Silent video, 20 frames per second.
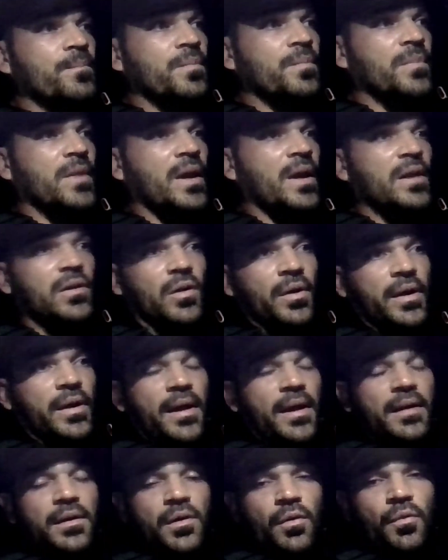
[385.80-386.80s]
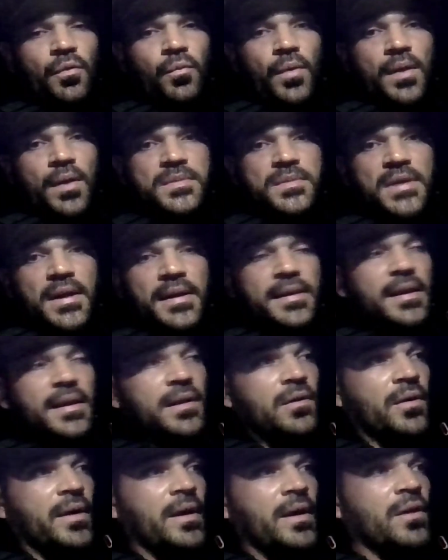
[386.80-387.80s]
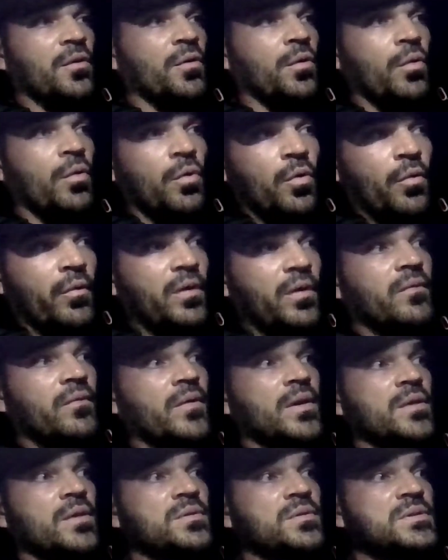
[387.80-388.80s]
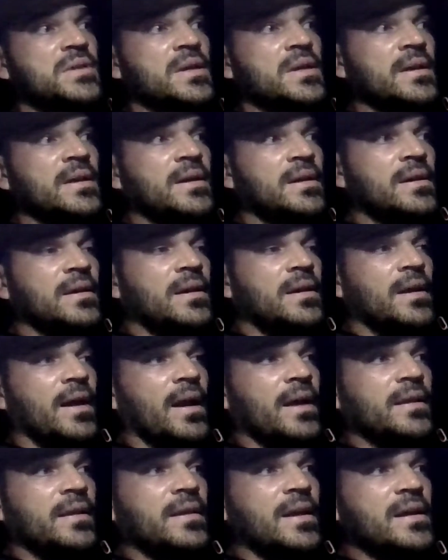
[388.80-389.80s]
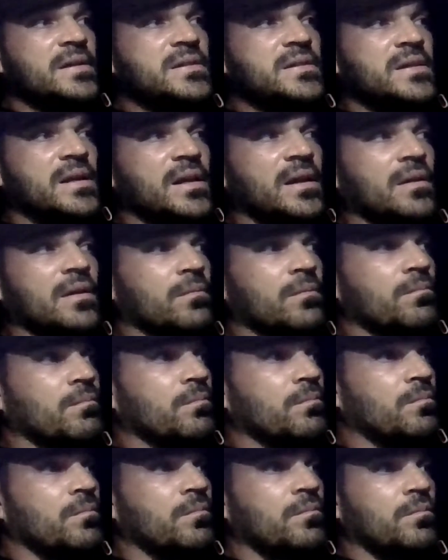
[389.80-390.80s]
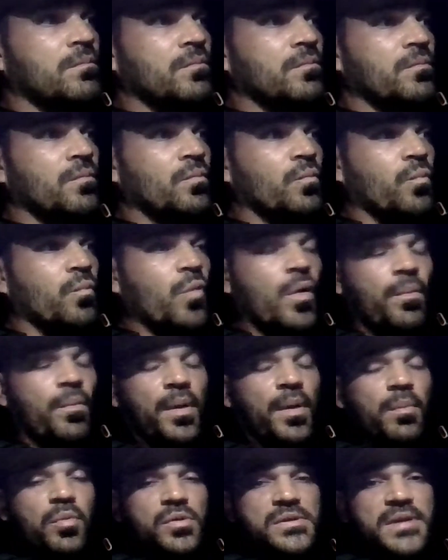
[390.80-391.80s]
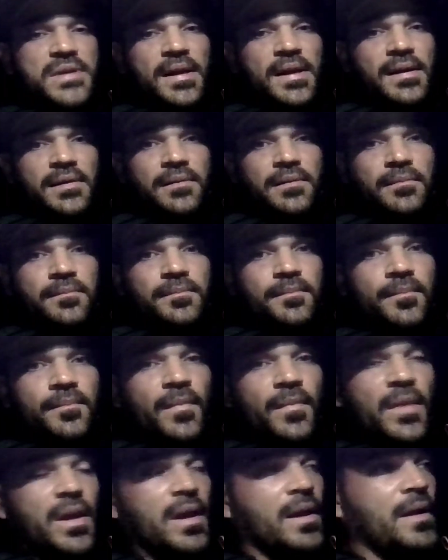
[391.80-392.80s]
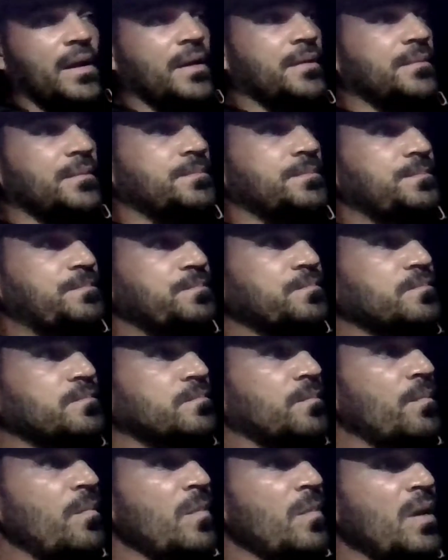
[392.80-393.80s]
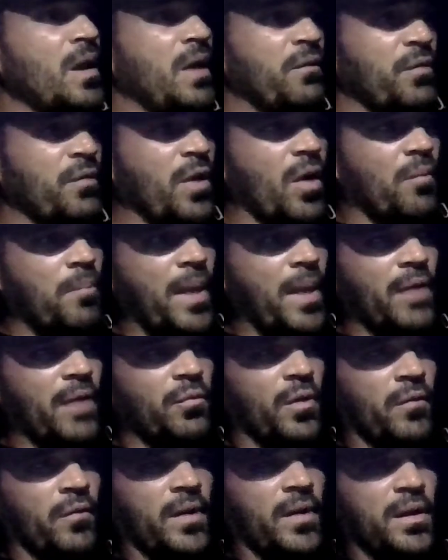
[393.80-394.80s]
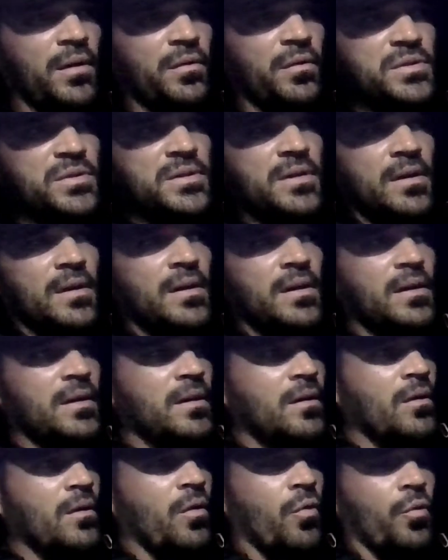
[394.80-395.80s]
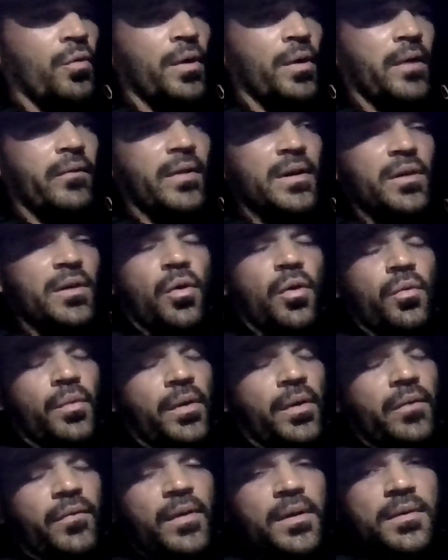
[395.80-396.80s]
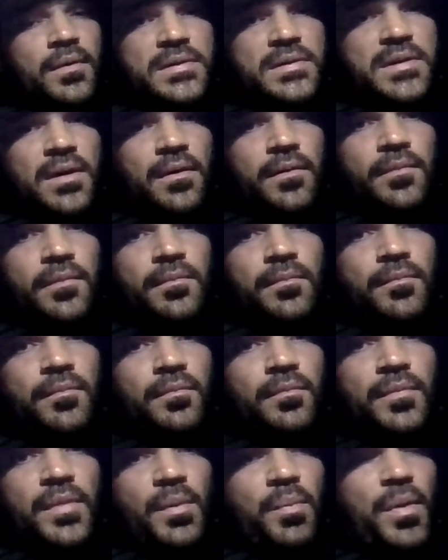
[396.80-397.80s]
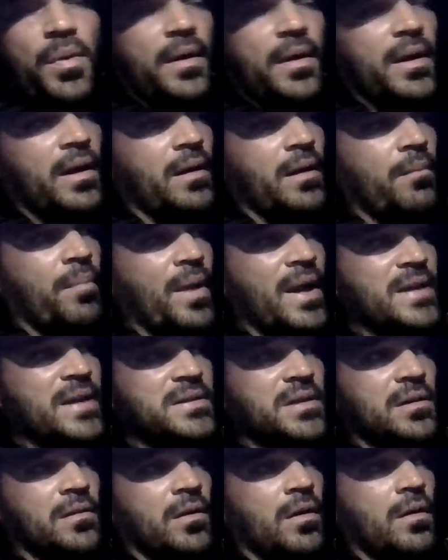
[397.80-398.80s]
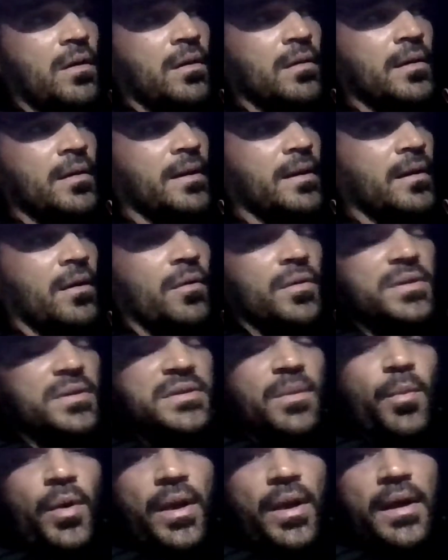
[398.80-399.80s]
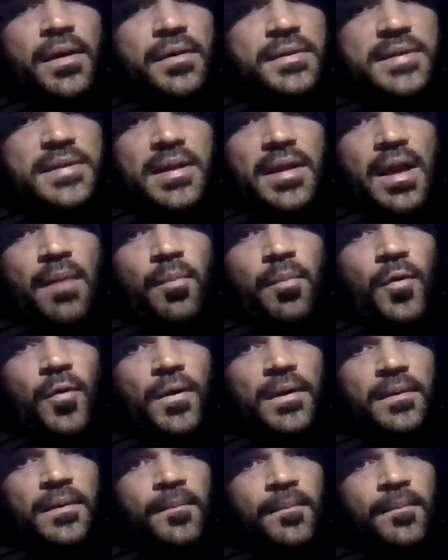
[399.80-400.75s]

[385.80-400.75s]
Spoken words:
they look at your website, they look at your Google reviews, and they see what people say. And if you have bad reviews or even no reviews, they're probably going to pass it along and go to someone else at that point.